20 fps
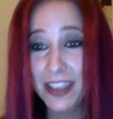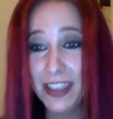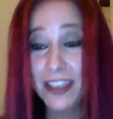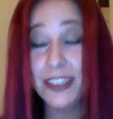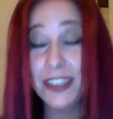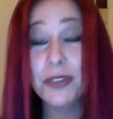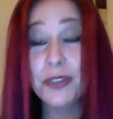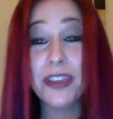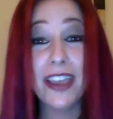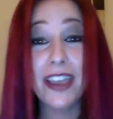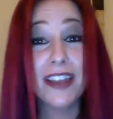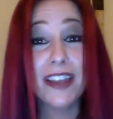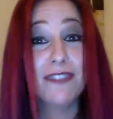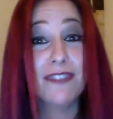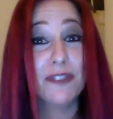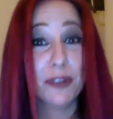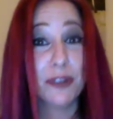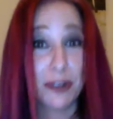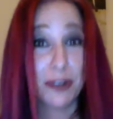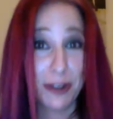You can if
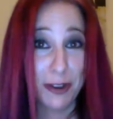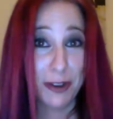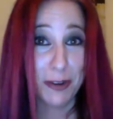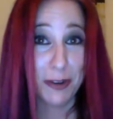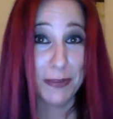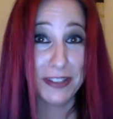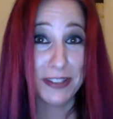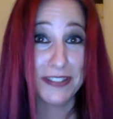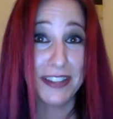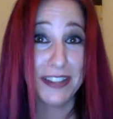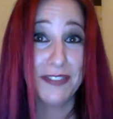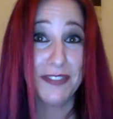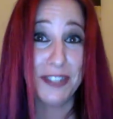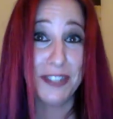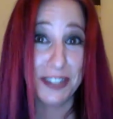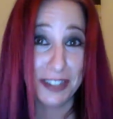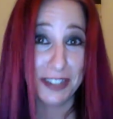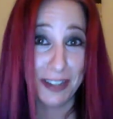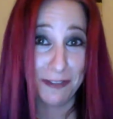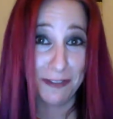you're at home in the safety
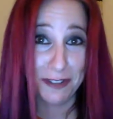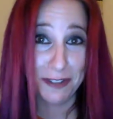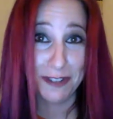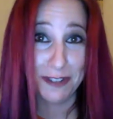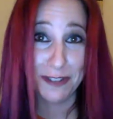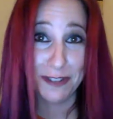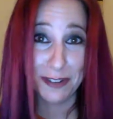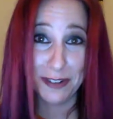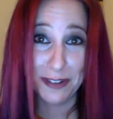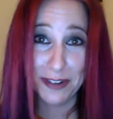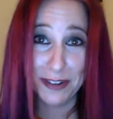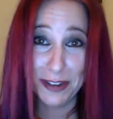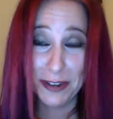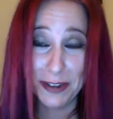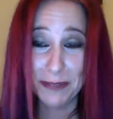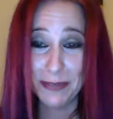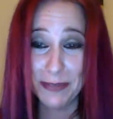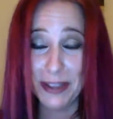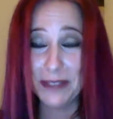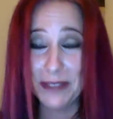and comfort of your own
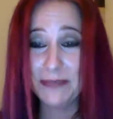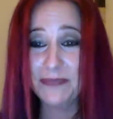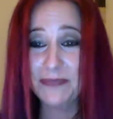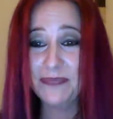home, but